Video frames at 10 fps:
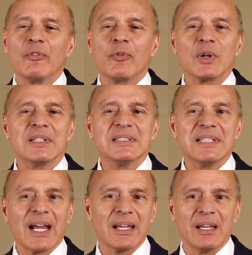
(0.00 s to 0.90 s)
For
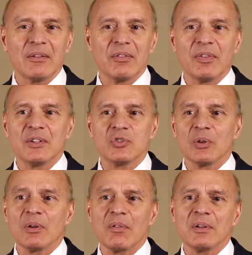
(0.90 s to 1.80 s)
decades, the
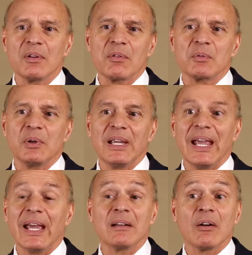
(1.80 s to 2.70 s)
insurance
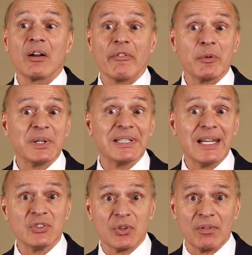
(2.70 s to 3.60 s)
industry and our government
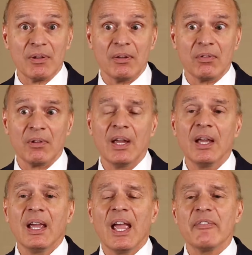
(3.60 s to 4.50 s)
agencies
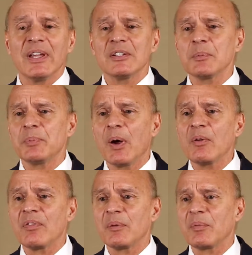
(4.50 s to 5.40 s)
have
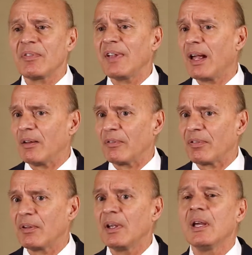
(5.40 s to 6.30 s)
interposed
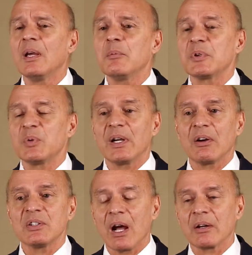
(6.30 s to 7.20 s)
themselves between
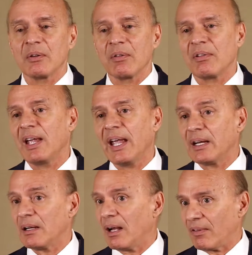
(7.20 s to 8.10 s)
our doctors
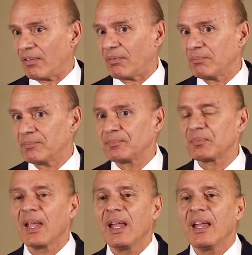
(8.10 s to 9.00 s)
and us.
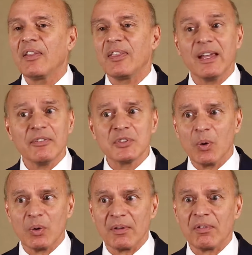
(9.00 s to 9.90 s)
They have
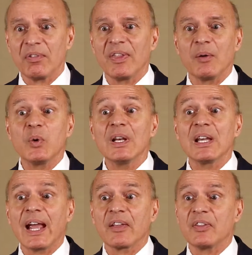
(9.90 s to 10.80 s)
told us that we
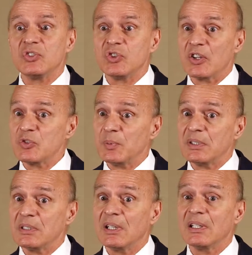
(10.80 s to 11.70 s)
lack the
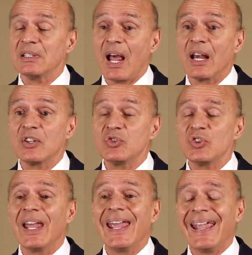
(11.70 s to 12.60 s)
judgment,
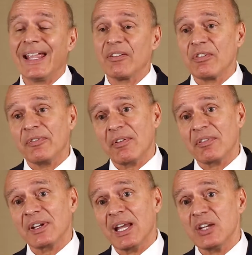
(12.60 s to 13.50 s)
knowledge, and
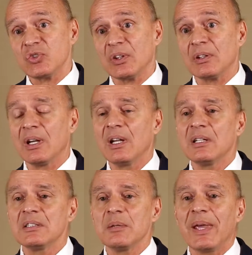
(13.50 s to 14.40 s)
sophistication
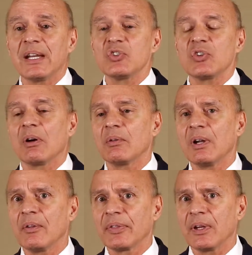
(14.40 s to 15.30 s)
to manage our
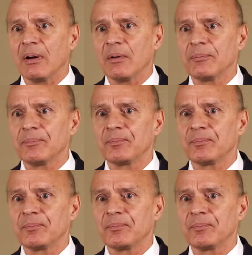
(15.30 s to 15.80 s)
own healthcare.